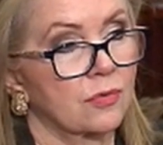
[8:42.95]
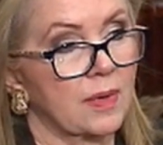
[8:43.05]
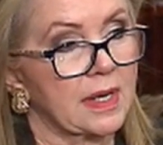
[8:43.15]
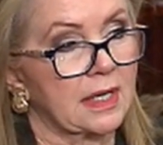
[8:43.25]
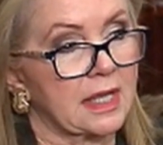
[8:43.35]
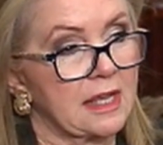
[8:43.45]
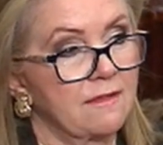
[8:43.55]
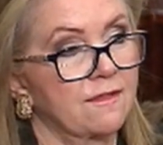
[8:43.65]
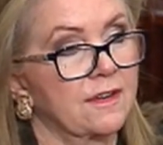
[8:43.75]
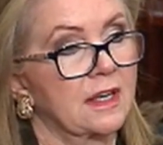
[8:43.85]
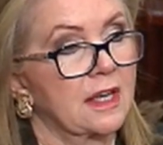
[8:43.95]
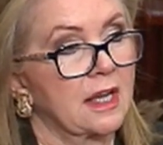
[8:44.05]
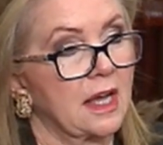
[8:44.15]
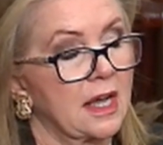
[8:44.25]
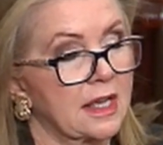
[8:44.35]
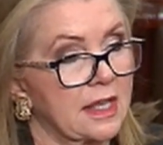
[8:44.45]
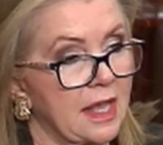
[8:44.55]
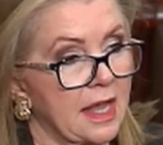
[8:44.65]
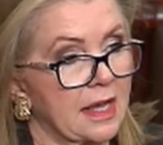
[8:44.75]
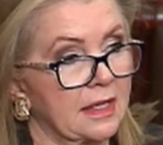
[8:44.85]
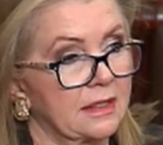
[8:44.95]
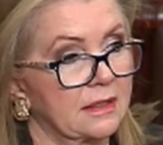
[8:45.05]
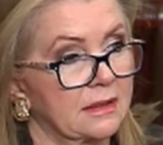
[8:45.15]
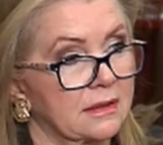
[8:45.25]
relief again.